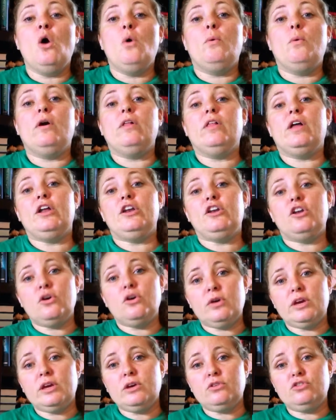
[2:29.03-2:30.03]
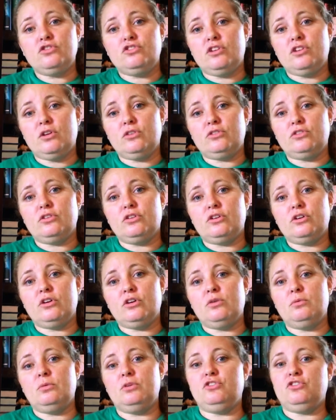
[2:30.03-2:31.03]
Well, a no-kill
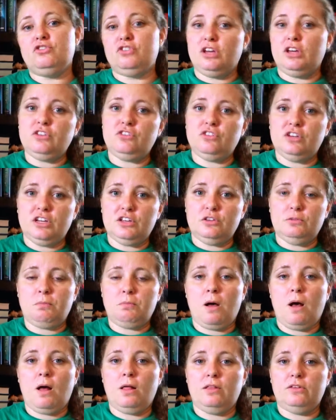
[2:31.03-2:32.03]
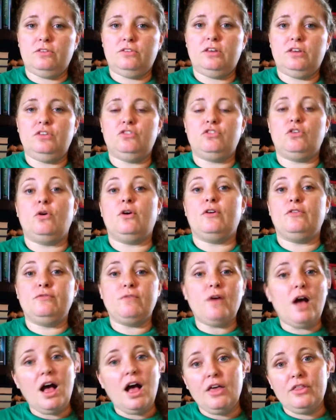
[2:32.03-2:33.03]
shelter was changing its policy, so her
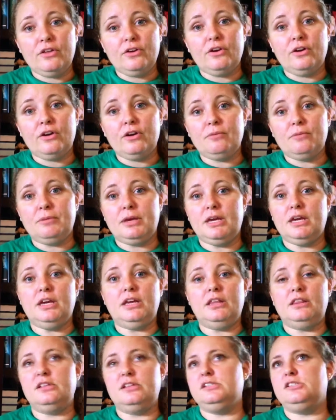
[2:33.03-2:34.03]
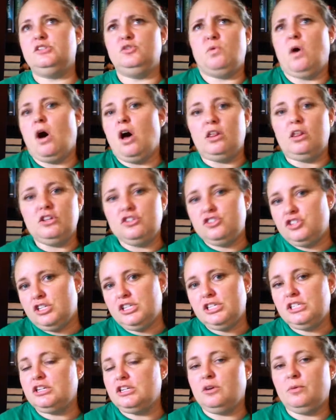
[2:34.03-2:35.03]
father, being the
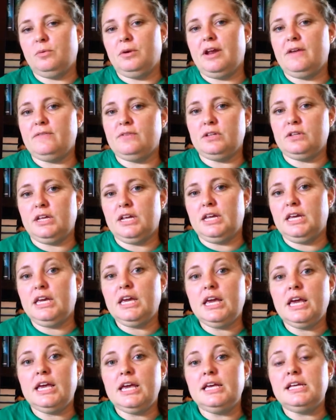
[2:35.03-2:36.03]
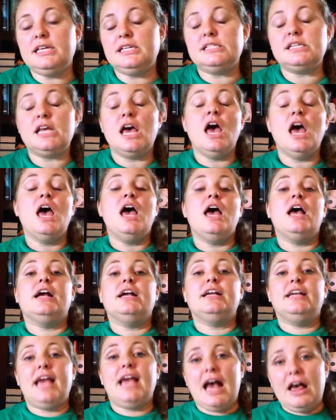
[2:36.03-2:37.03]
zoologist or whatever that he is,
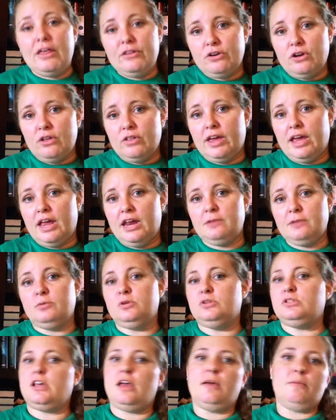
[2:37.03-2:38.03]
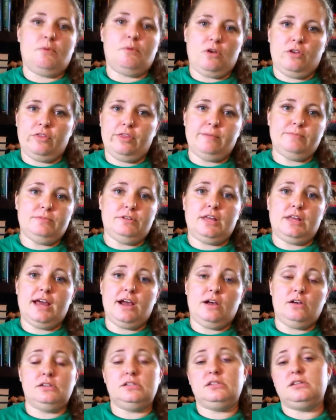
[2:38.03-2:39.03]
gathered all the animals and brought them to the
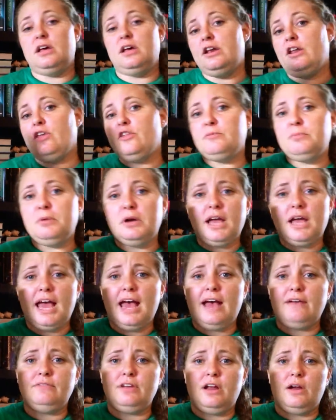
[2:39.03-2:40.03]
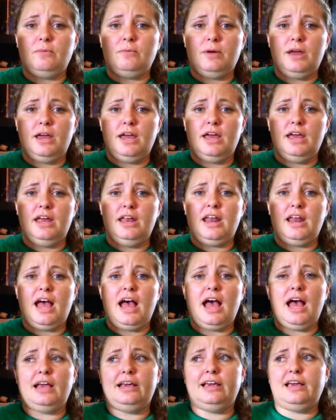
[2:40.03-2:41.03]
house. Another book I have not read.
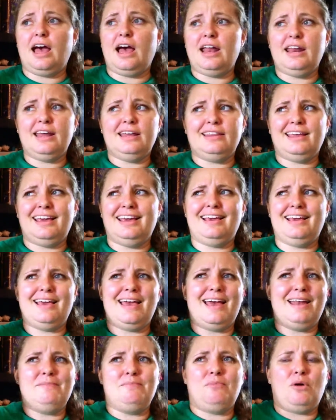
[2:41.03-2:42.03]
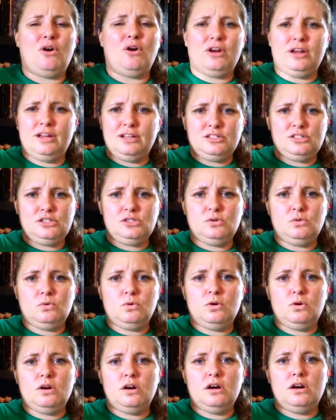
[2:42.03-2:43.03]
I got it, like, at a bargain
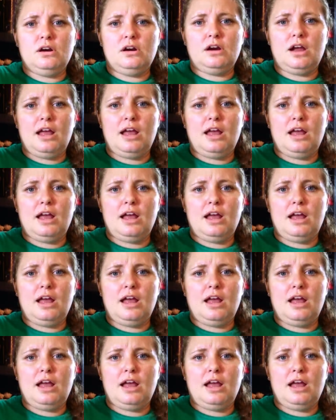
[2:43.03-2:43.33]
store.